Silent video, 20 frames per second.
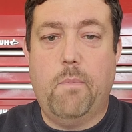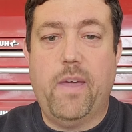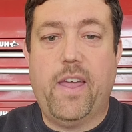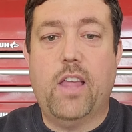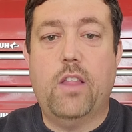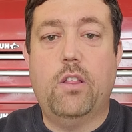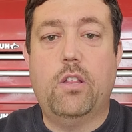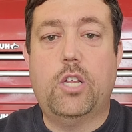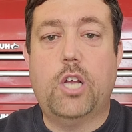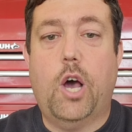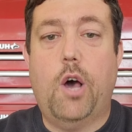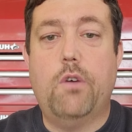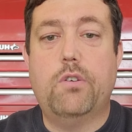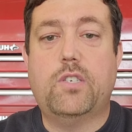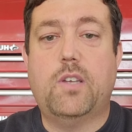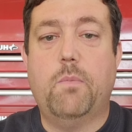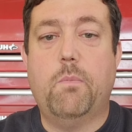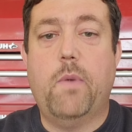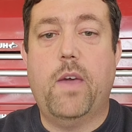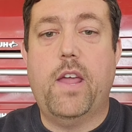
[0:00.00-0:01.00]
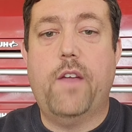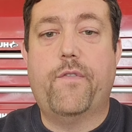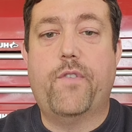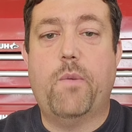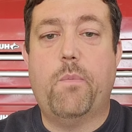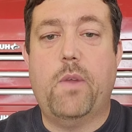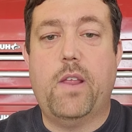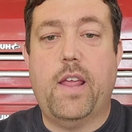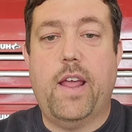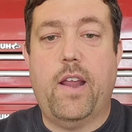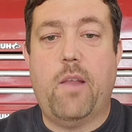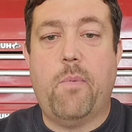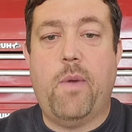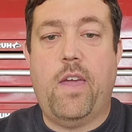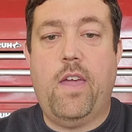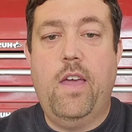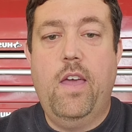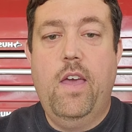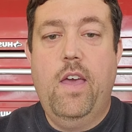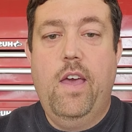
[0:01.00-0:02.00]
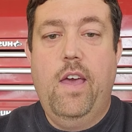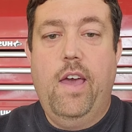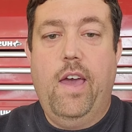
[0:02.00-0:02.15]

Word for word: being tossed at me from the enemy,